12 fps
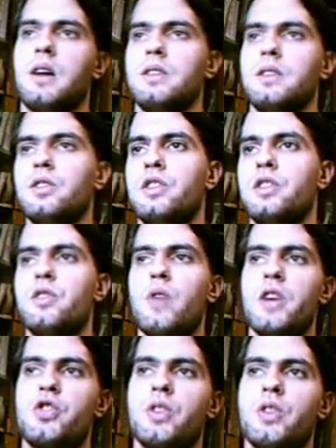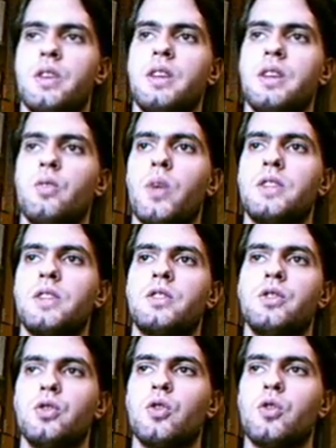the situation in
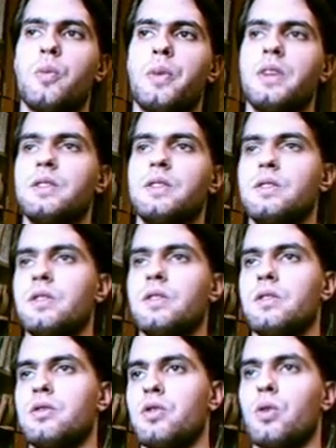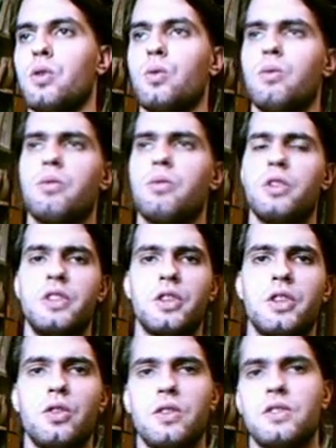Western Europe is so
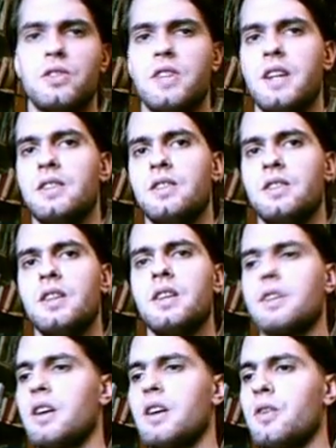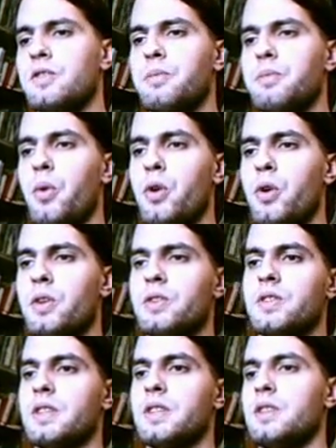ridiculous and kind of
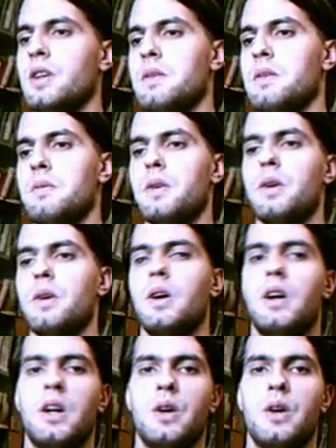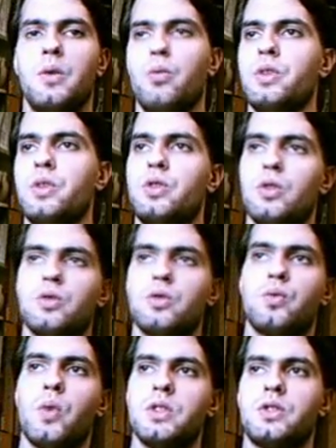spoiled that we
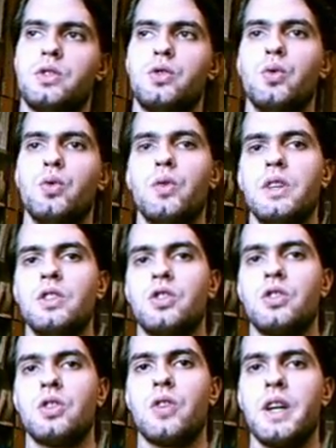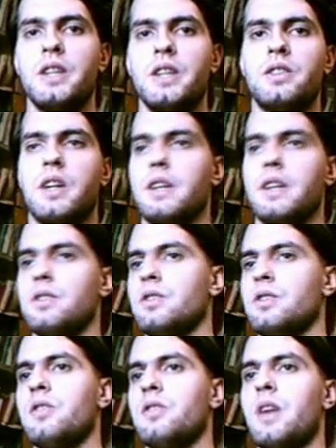don't want to integrate
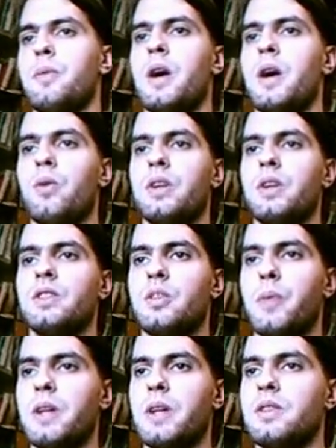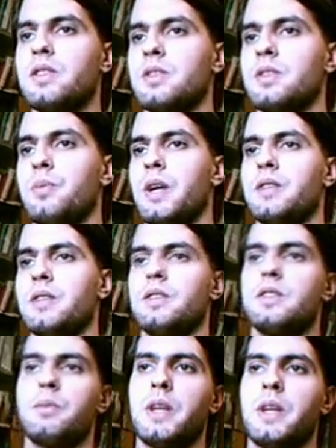and give up our independence,
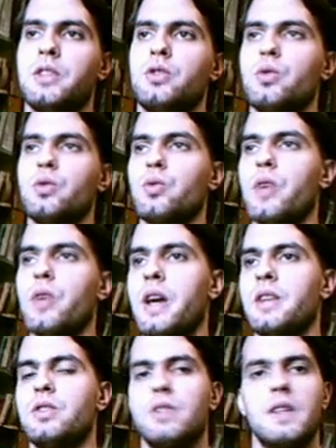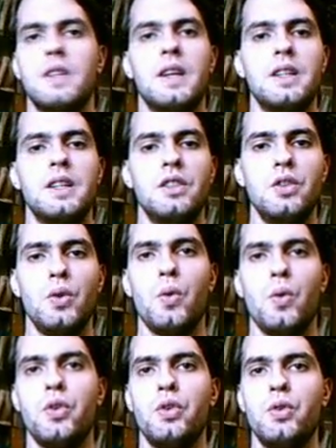but it's better to create a
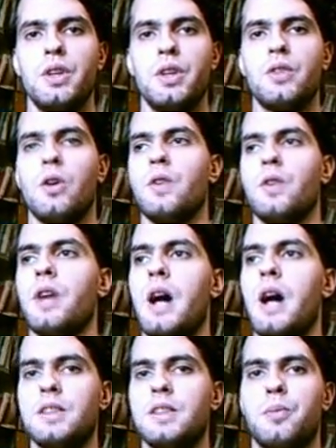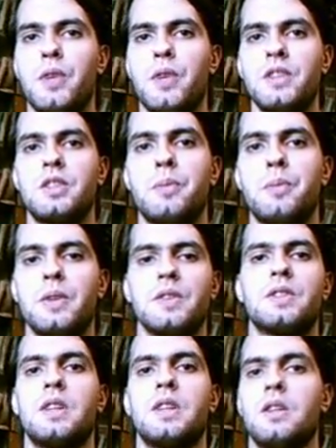new union on other
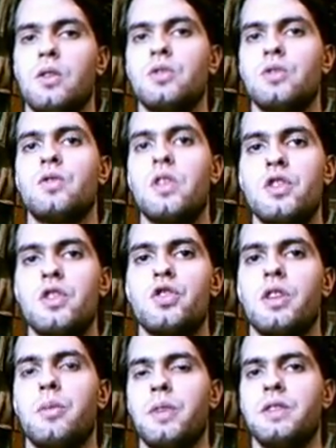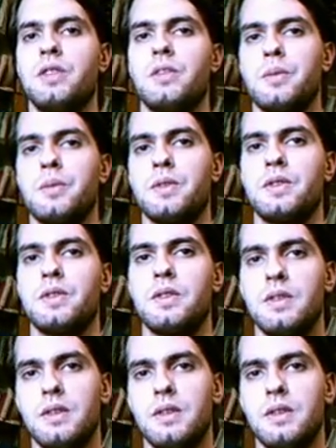principles, on traditional principles.